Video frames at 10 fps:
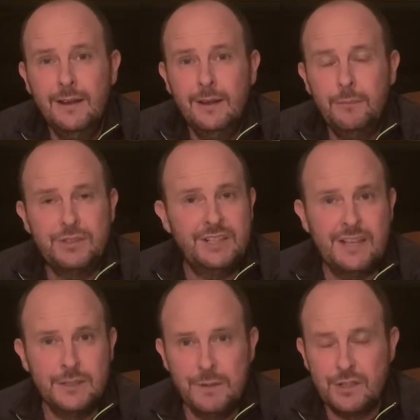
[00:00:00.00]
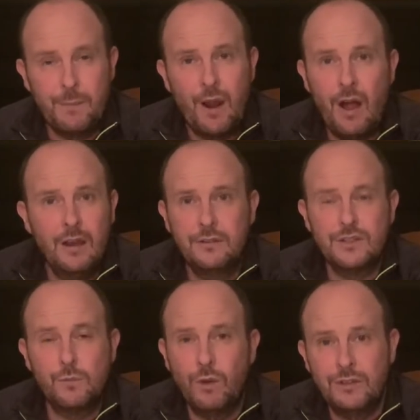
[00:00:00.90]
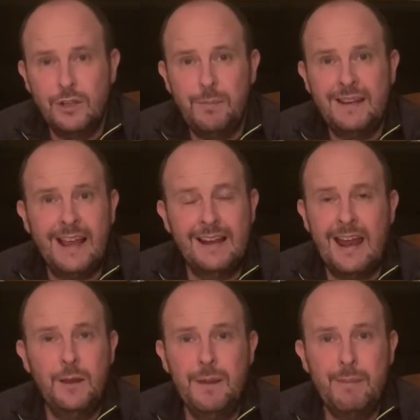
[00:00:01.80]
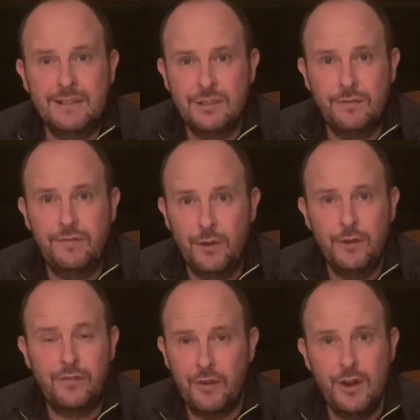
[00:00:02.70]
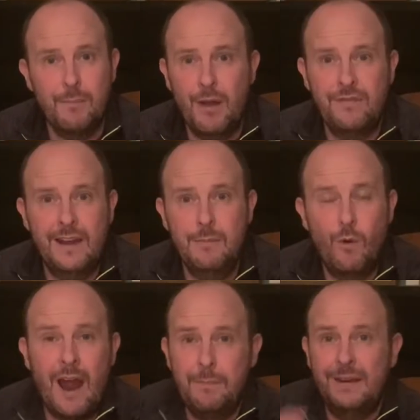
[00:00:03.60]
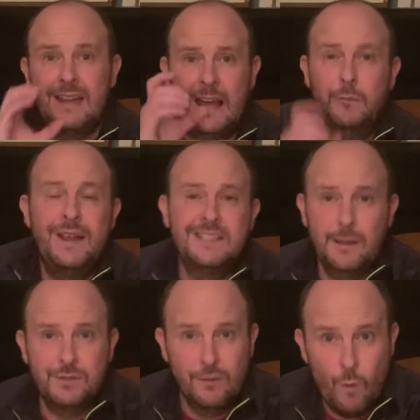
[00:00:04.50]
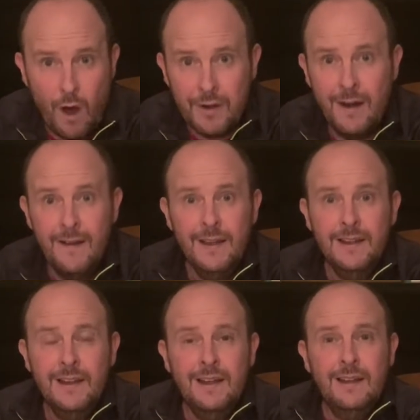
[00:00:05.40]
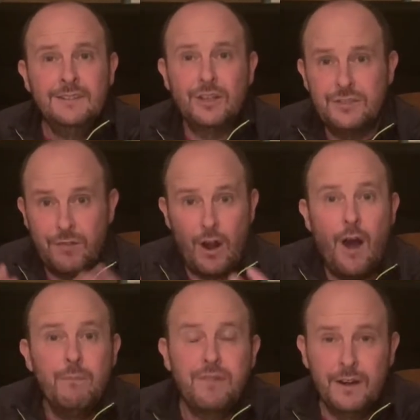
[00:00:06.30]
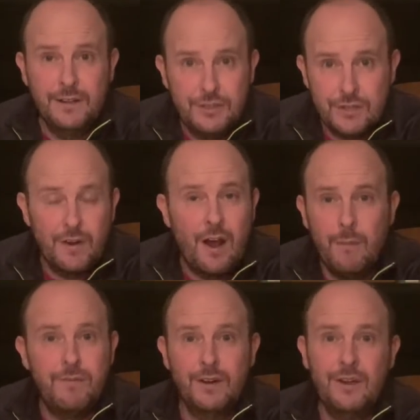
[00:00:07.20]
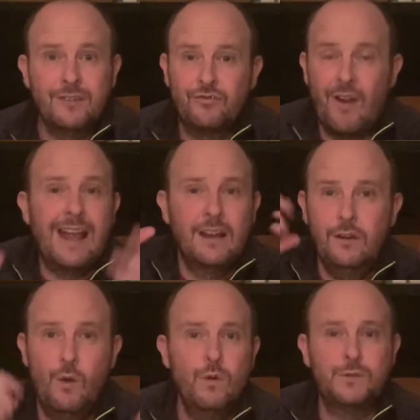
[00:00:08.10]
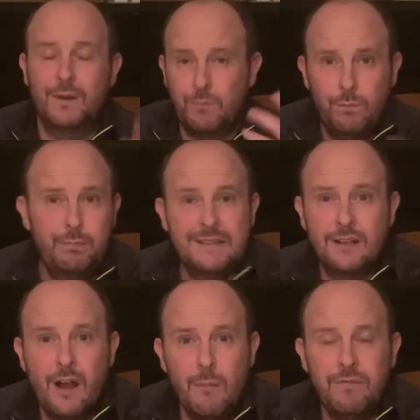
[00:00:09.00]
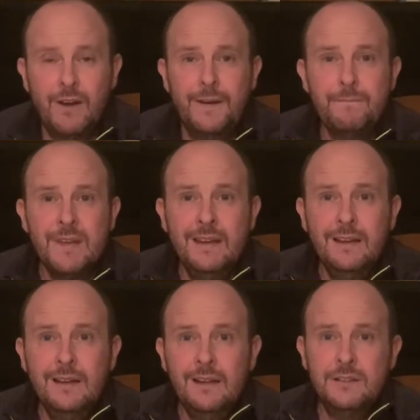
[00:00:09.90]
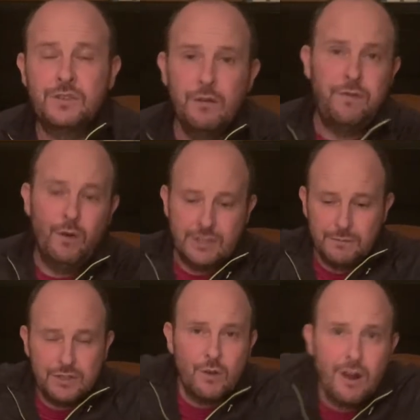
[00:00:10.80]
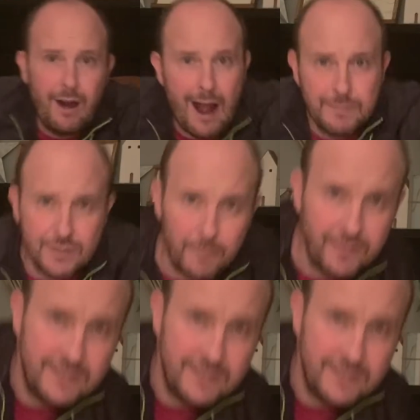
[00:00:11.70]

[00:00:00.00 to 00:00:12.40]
But she says, Mr. Mulholland doesn't want you to be taking any wee bits of fluid through your mouth anymore. I've been taking wee sips of water just for comfort, just for comfort, not drinking loads, but bits of comfort. And so, folks, I'm just going to grab something.